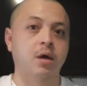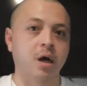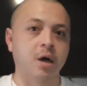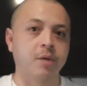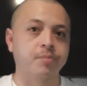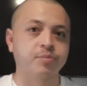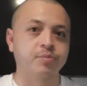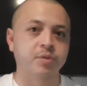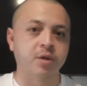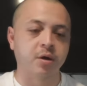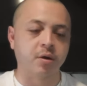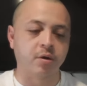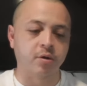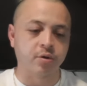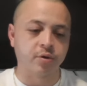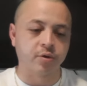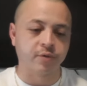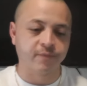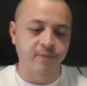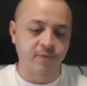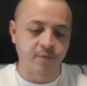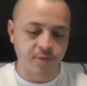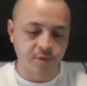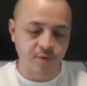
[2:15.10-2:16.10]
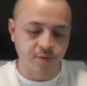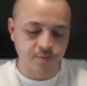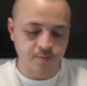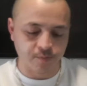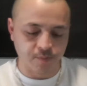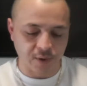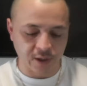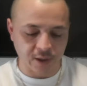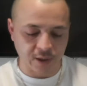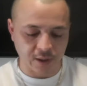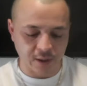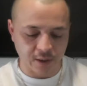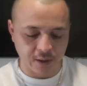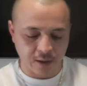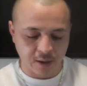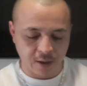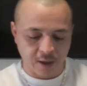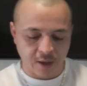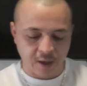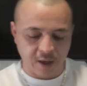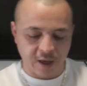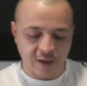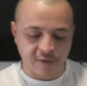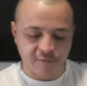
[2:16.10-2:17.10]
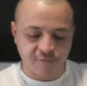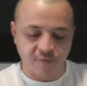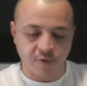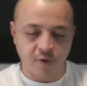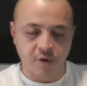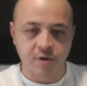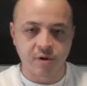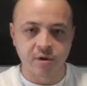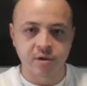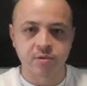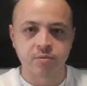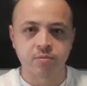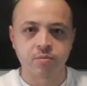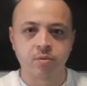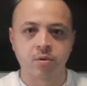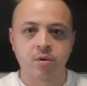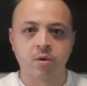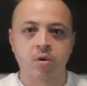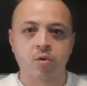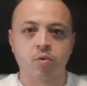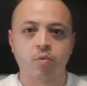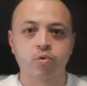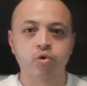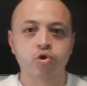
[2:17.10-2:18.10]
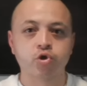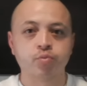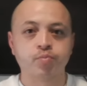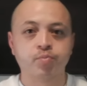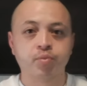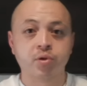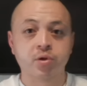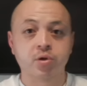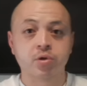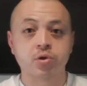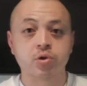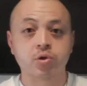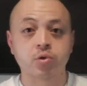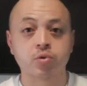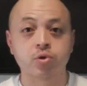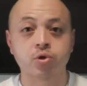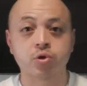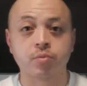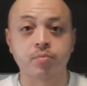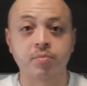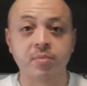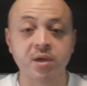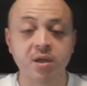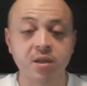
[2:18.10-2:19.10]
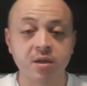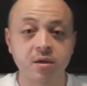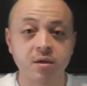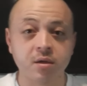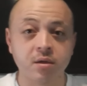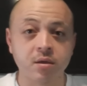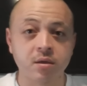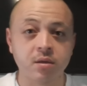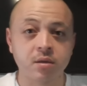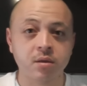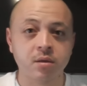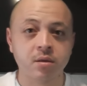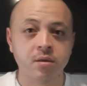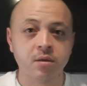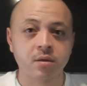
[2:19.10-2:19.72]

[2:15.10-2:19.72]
up there. You feel me? But as far as what you put on social media,